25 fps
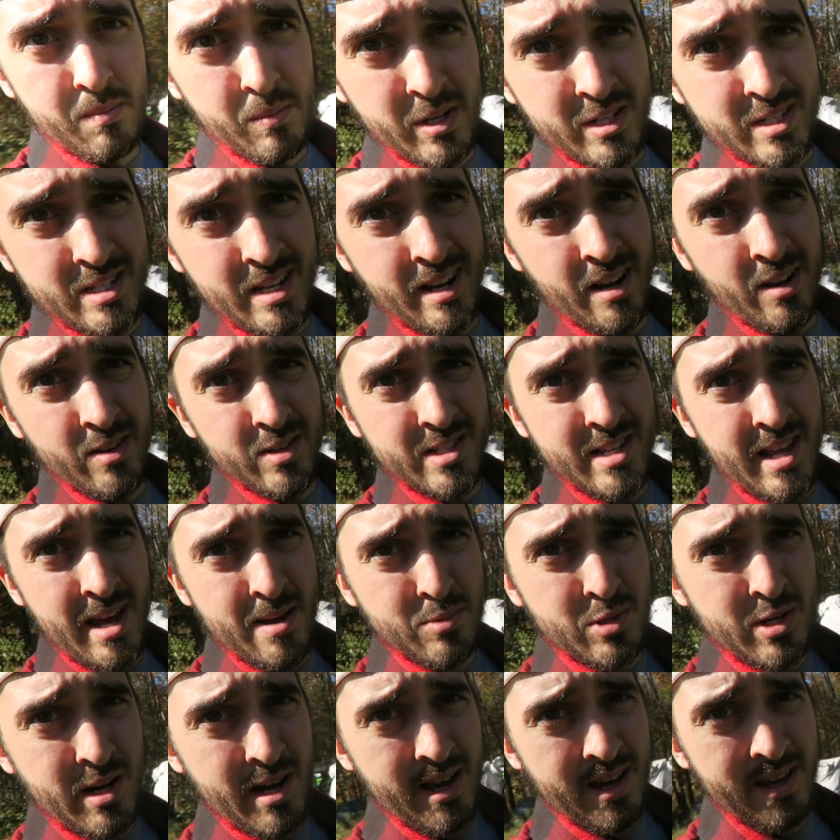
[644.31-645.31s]
gonna send out a
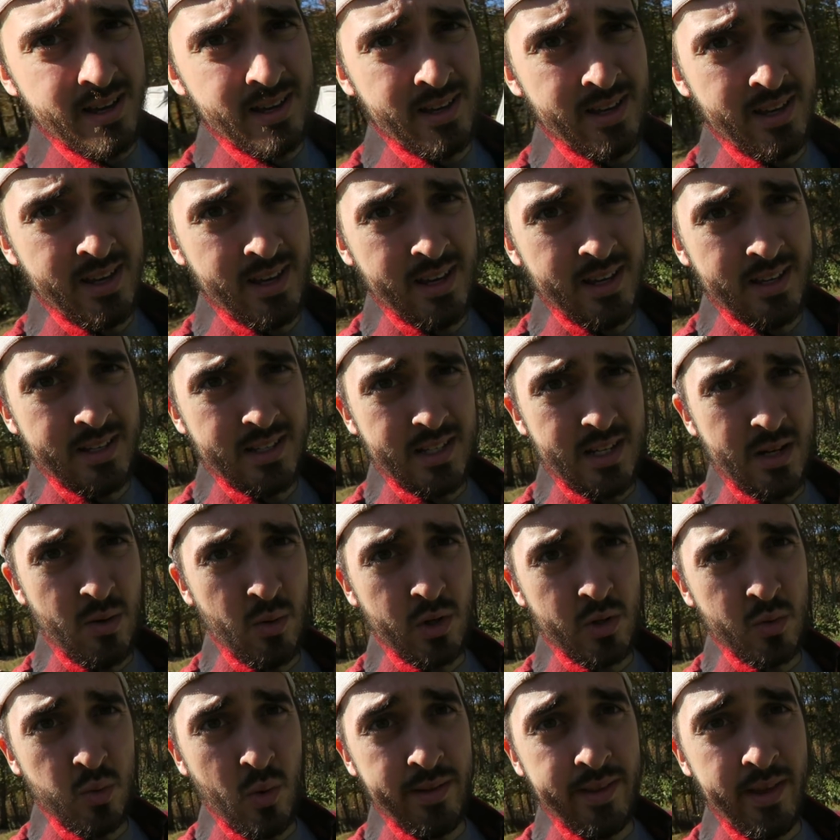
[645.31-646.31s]
Snapchat, see
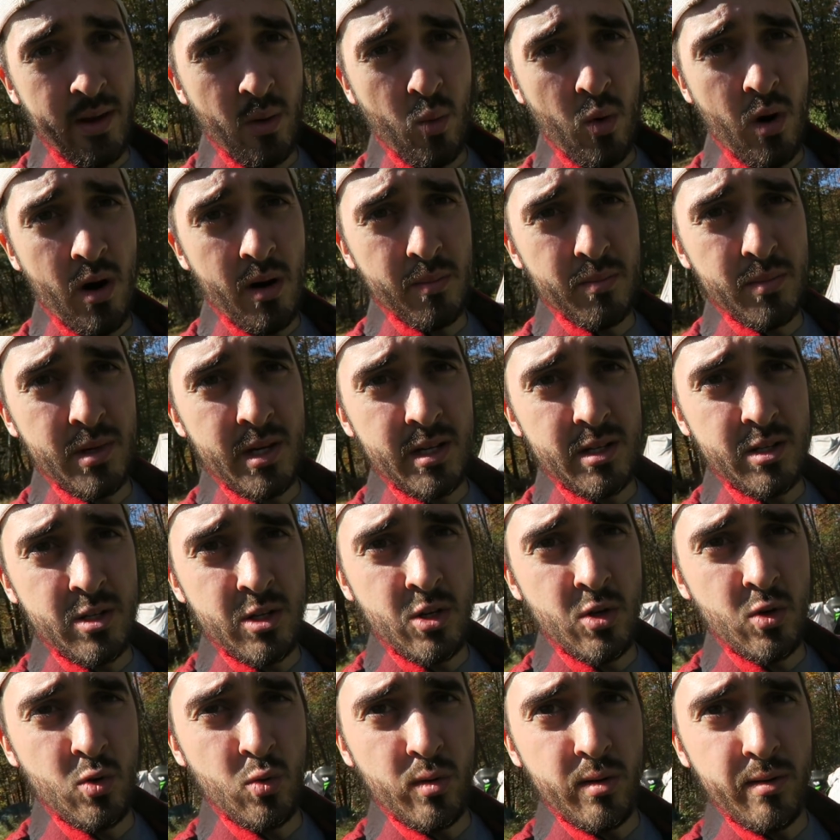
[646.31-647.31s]
which one they want me
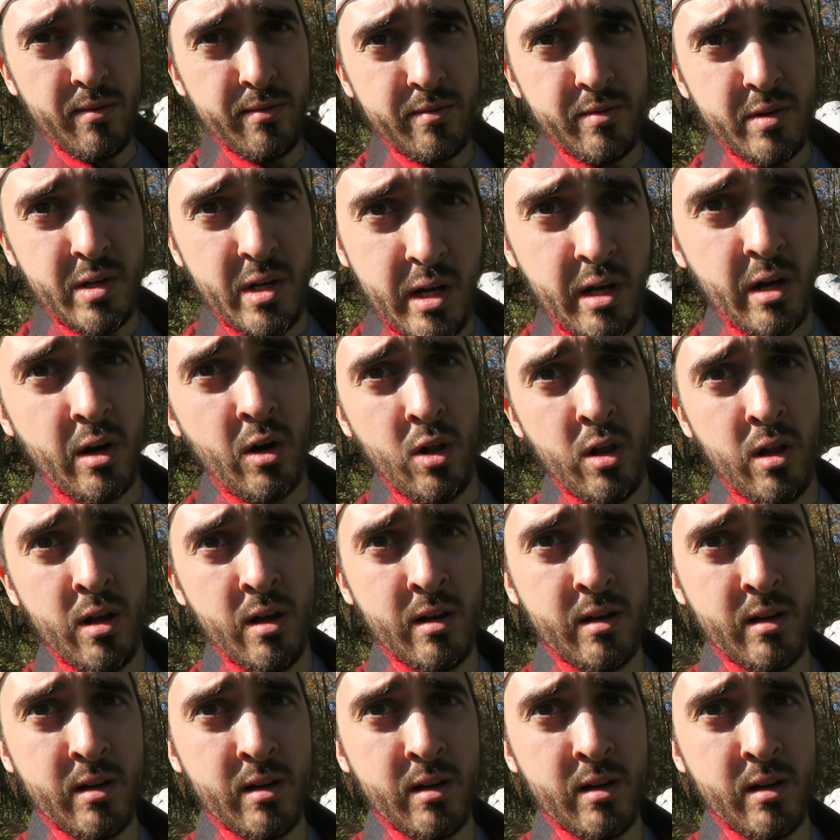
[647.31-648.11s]
to reveal.